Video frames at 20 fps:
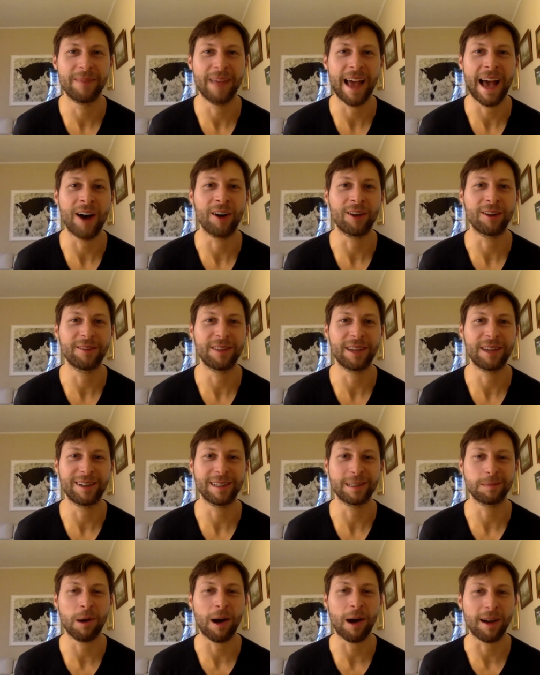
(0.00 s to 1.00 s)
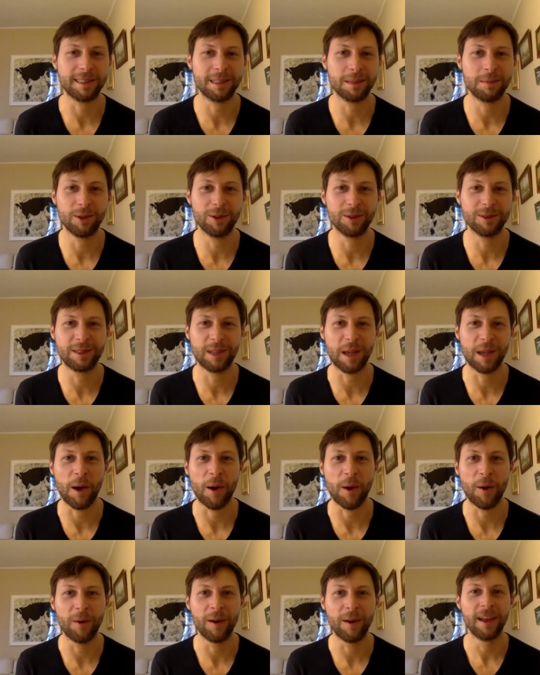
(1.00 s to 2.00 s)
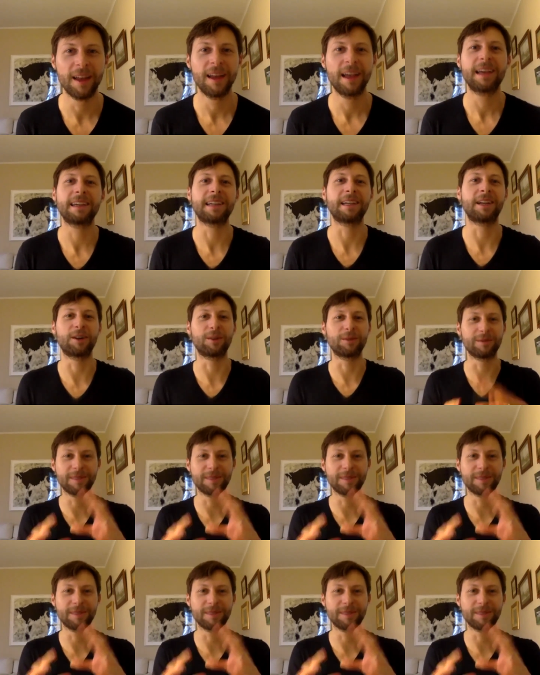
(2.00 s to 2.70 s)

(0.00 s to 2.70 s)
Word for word: out of there as possible. So, you know,